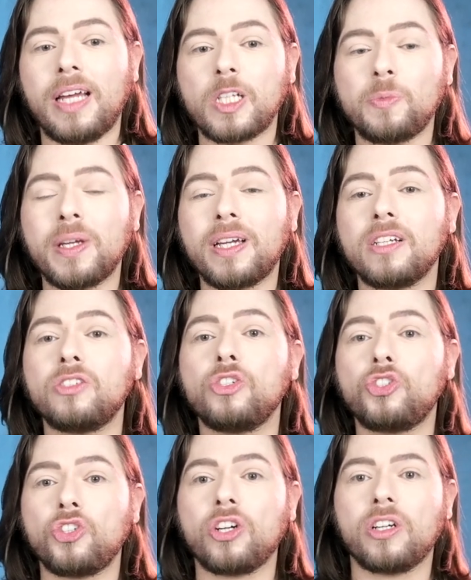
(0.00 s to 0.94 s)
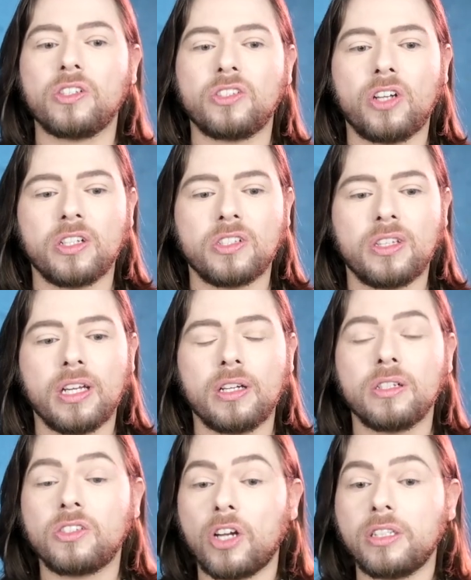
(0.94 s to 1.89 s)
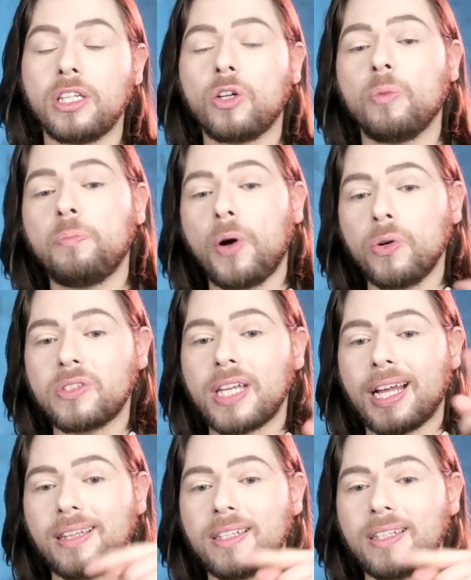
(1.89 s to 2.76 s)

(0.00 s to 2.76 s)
That's because the sugar start decomposing.